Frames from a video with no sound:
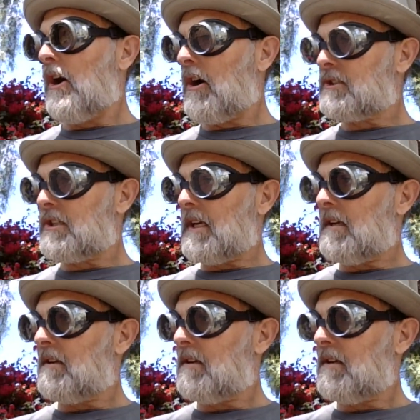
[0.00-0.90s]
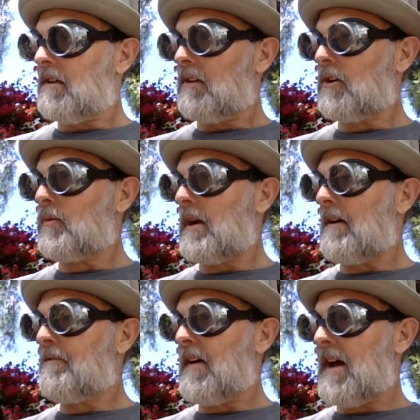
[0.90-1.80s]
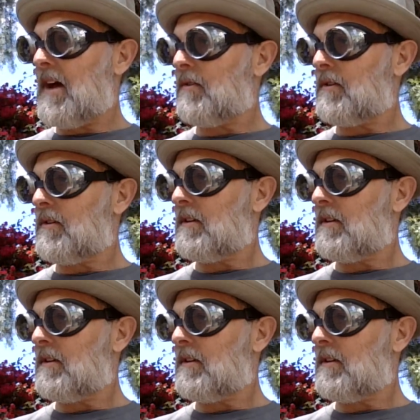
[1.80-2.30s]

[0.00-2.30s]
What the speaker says: Archie, look what I found,